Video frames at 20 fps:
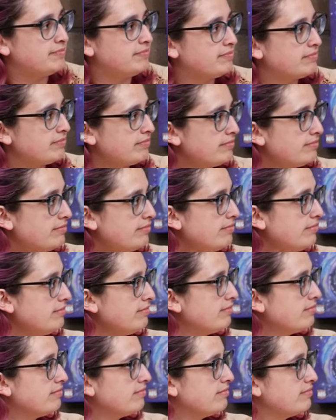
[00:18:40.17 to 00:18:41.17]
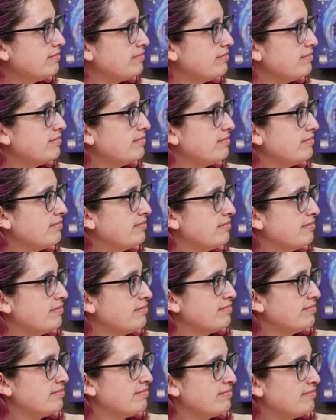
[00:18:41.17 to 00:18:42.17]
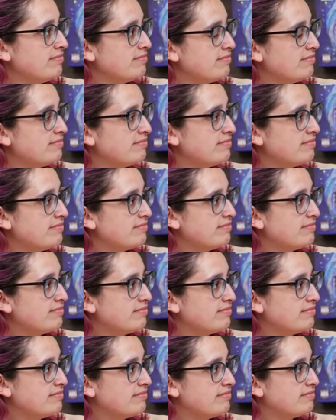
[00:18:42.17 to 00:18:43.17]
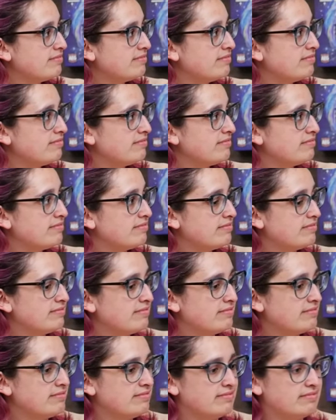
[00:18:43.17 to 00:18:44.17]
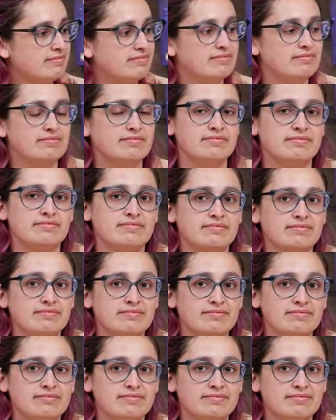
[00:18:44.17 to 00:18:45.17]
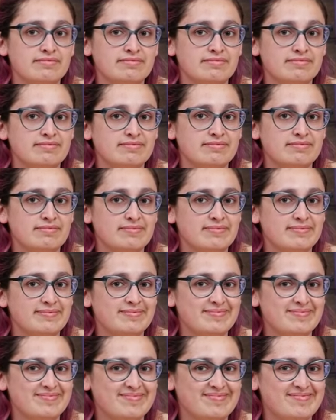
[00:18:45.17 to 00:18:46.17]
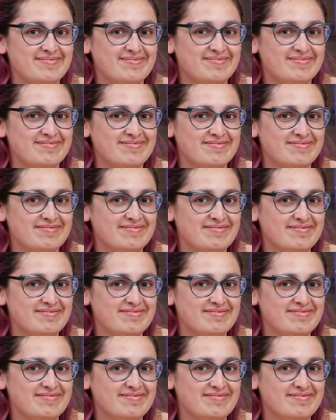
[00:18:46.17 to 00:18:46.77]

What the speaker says: No words are spoken by the person on screen.